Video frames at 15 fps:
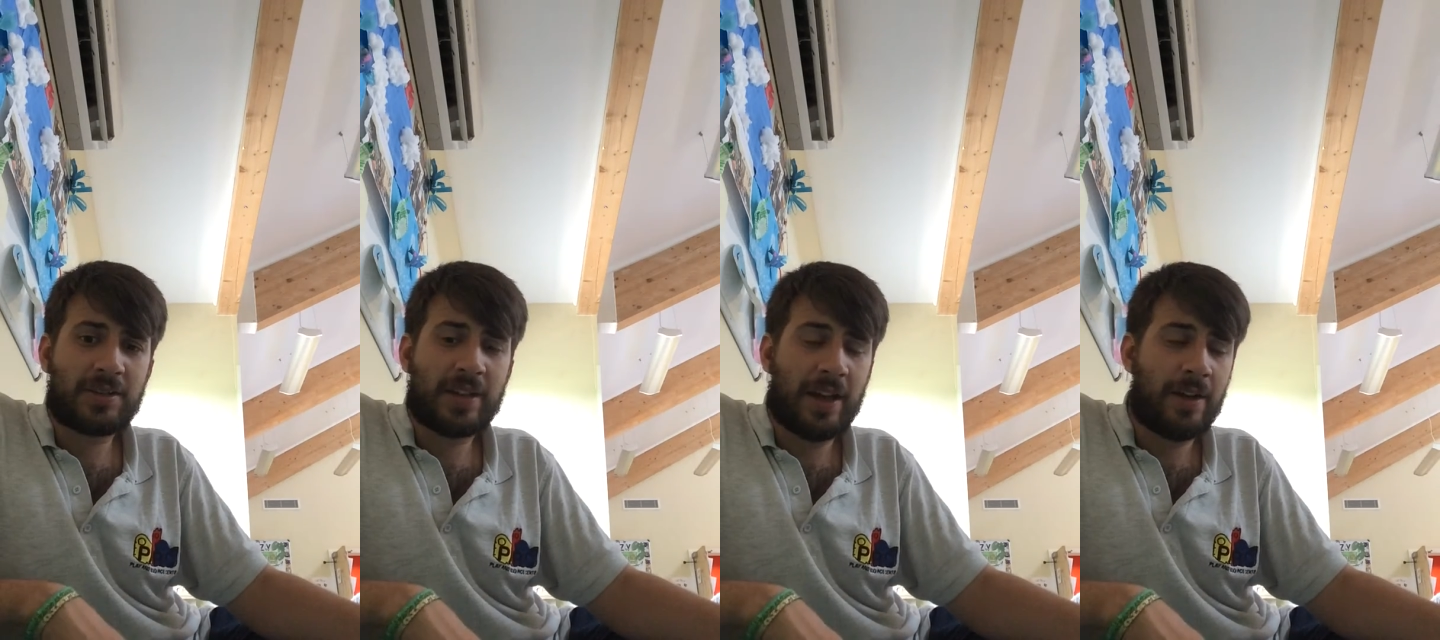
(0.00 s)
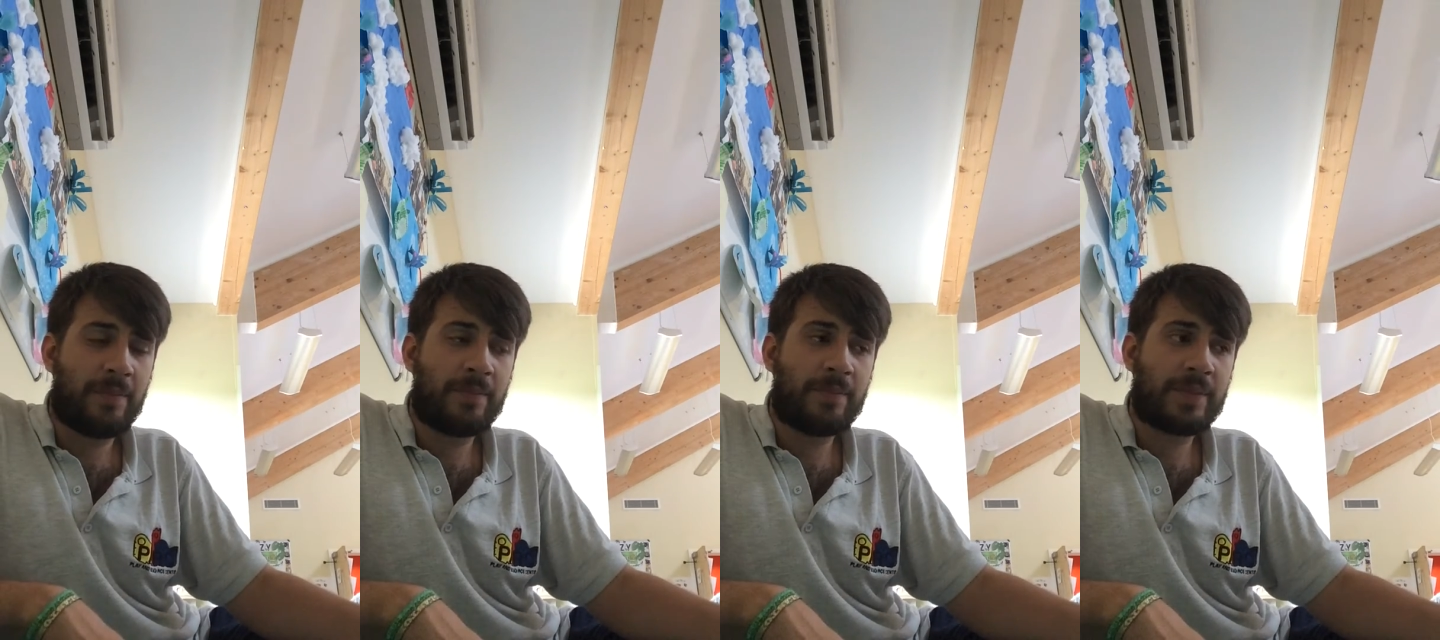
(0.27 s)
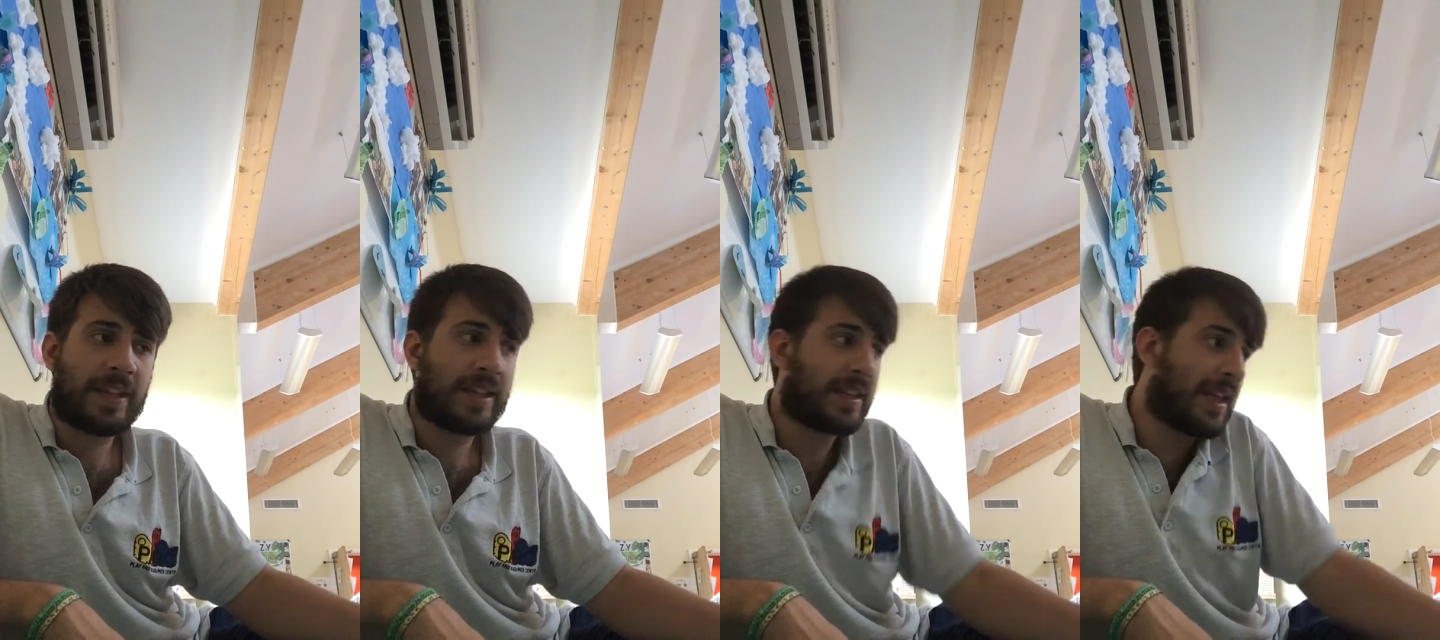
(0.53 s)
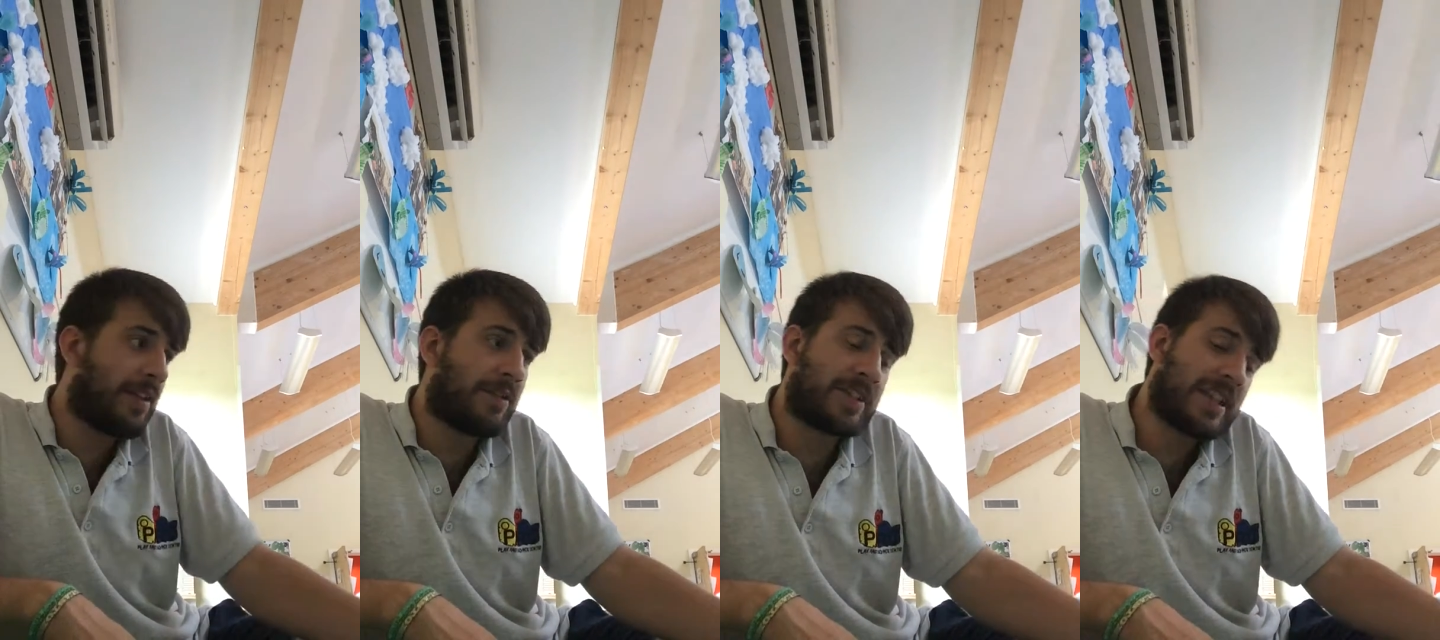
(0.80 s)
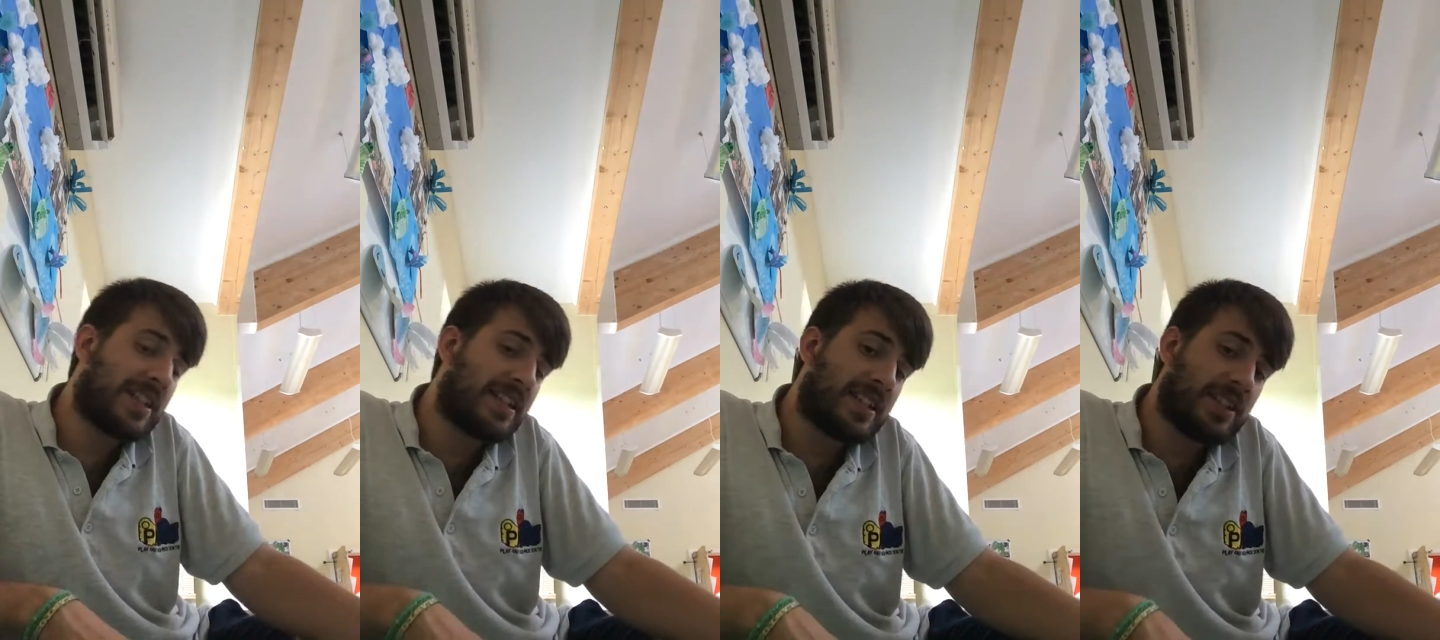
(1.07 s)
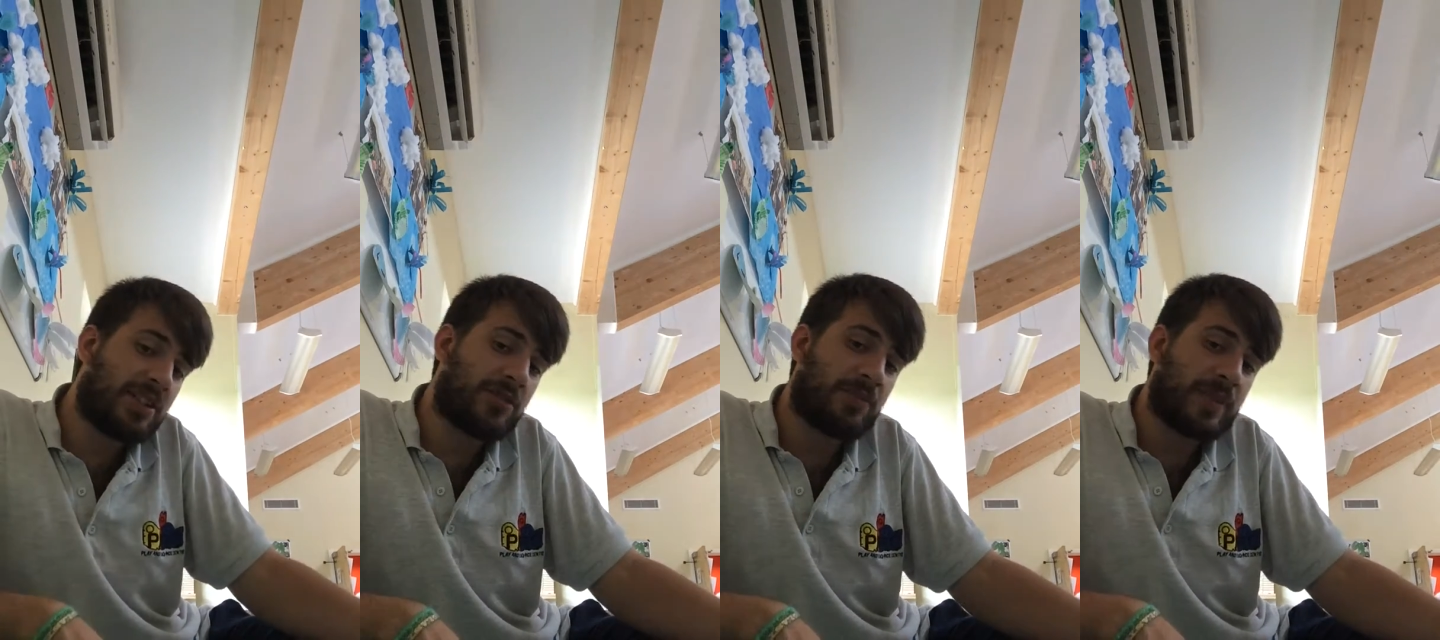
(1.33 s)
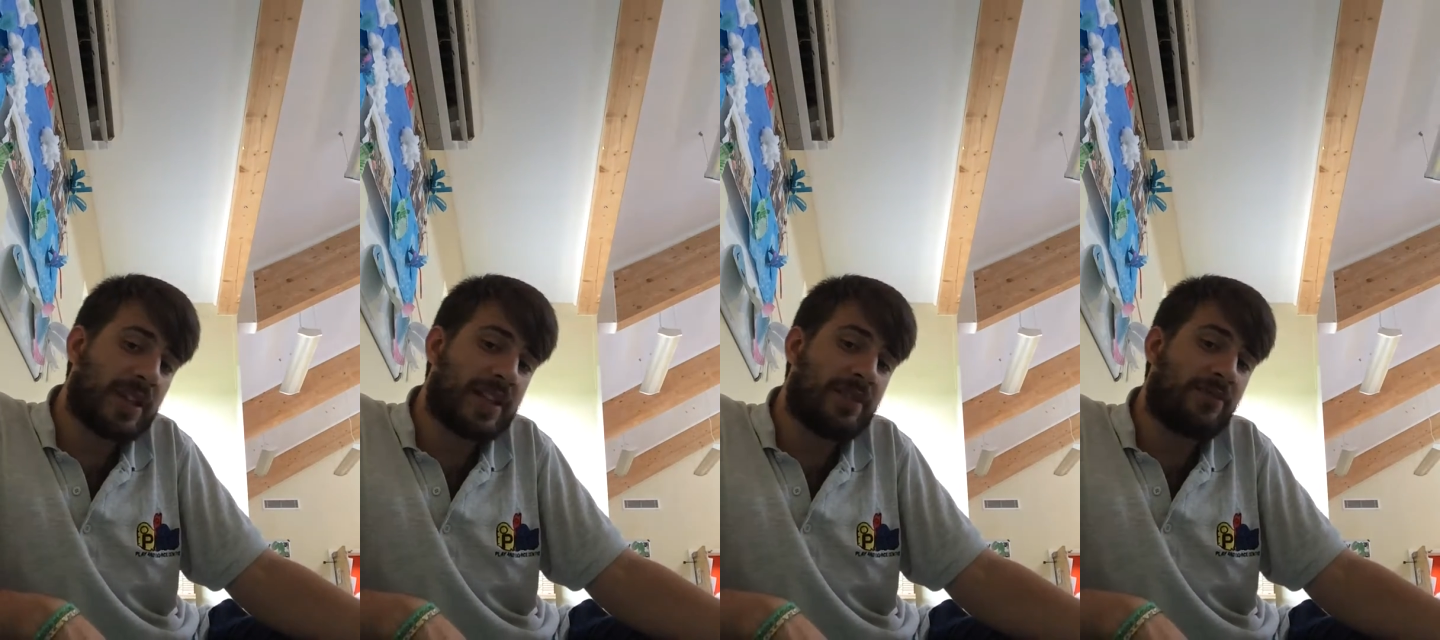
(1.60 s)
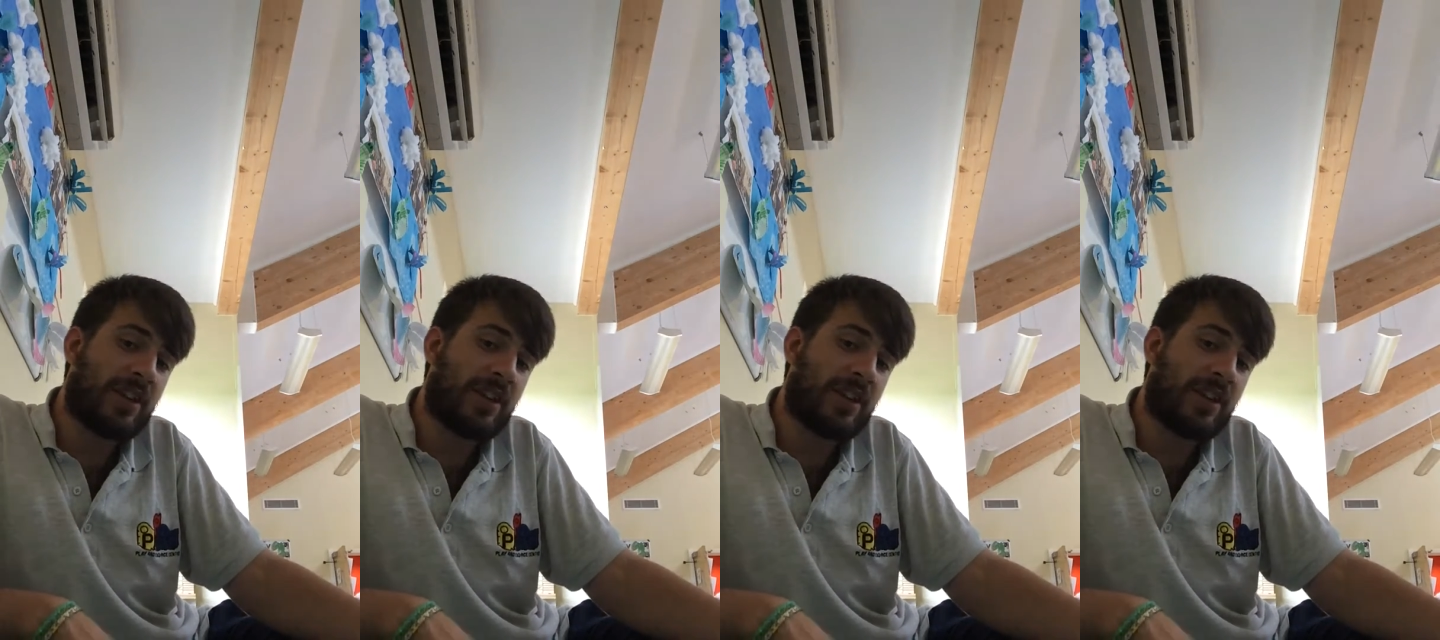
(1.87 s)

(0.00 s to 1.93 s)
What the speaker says: their identity could be